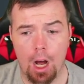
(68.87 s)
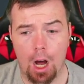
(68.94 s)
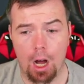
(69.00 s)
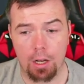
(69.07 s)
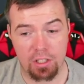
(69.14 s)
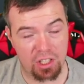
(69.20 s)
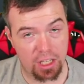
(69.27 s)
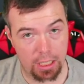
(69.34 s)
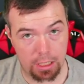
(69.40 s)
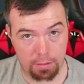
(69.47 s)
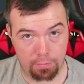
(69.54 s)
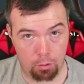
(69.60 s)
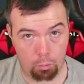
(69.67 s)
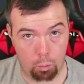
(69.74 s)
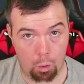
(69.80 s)

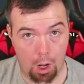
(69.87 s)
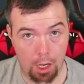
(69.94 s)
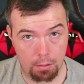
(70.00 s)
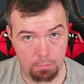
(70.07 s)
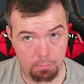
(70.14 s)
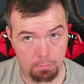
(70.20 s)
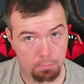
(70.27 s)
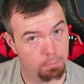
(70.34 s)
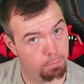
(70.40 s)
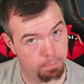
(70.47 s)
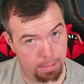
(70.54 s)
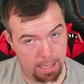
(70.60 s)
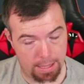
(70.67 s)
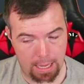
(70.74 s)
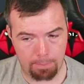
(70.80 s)
6'1".
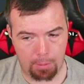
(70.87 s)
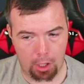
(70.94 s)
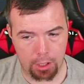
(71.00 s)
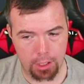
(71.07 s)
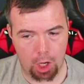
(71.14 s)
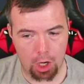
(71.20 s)
Bear that in mind.